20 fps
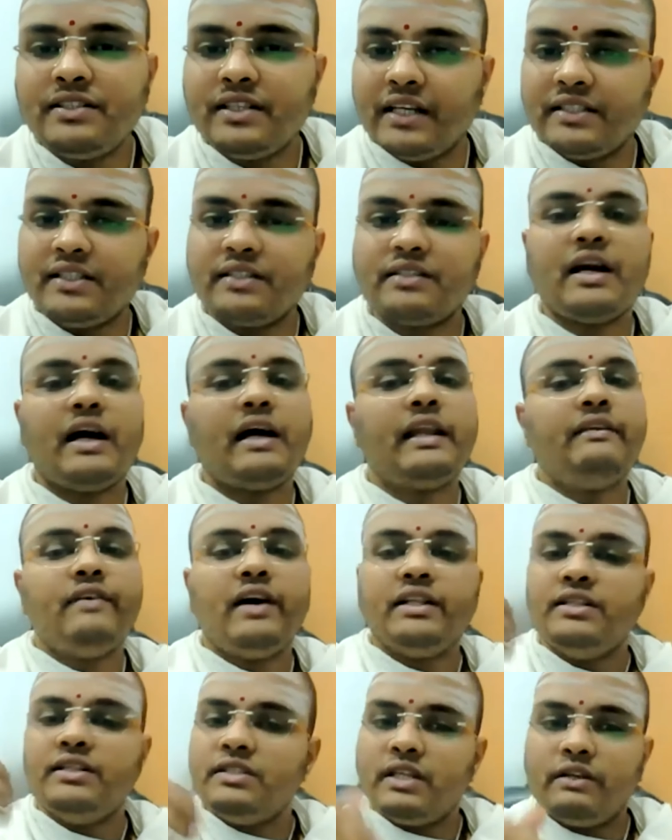
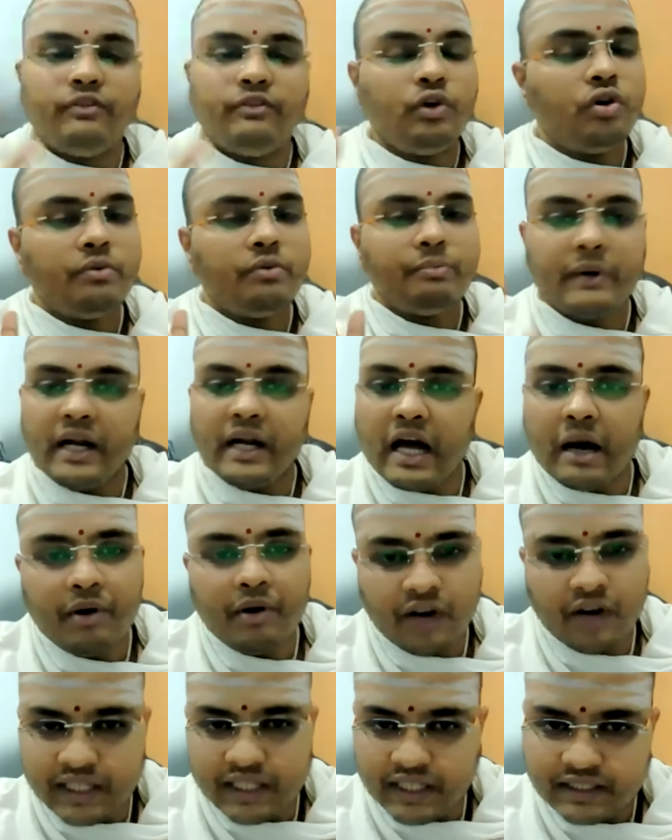Asatkaryavadins refute
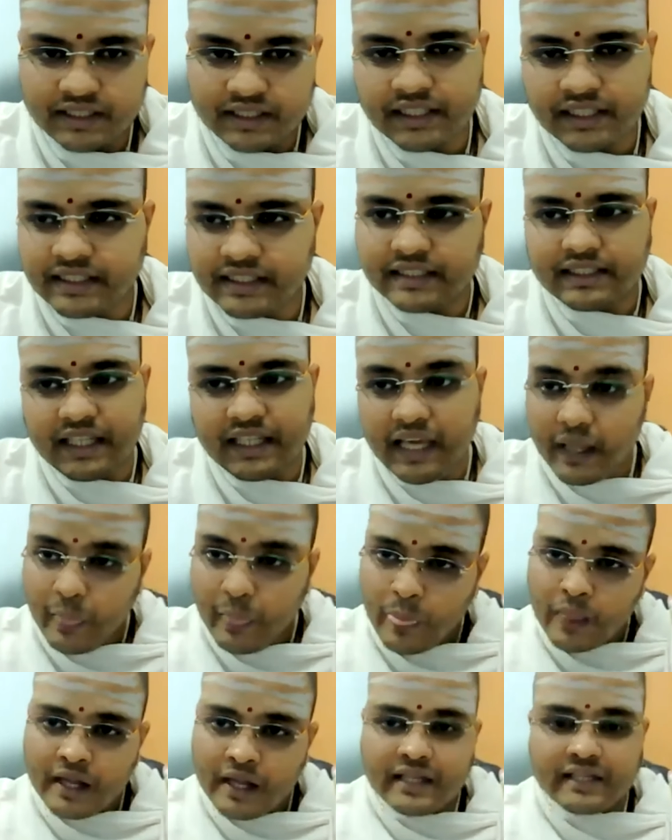Parinamavadins. This is the
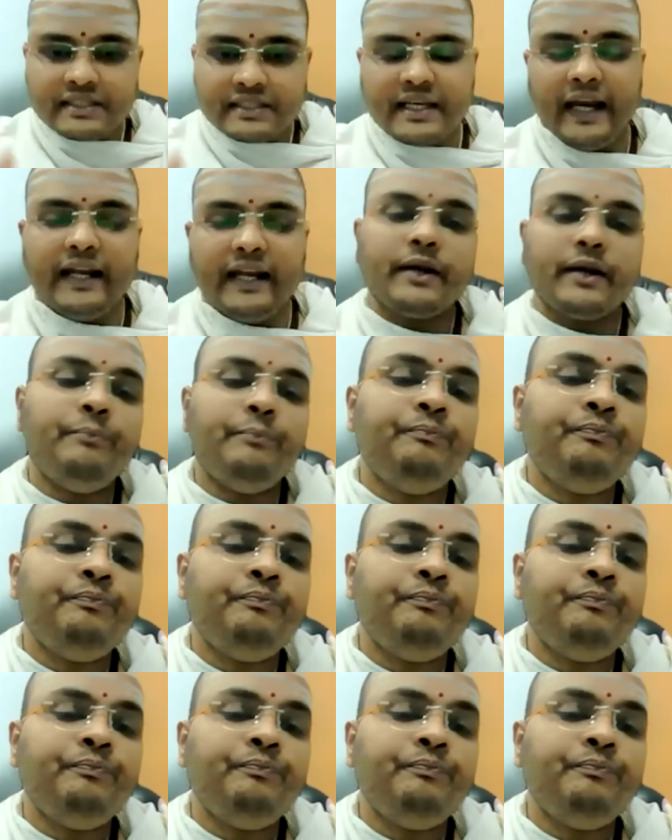state.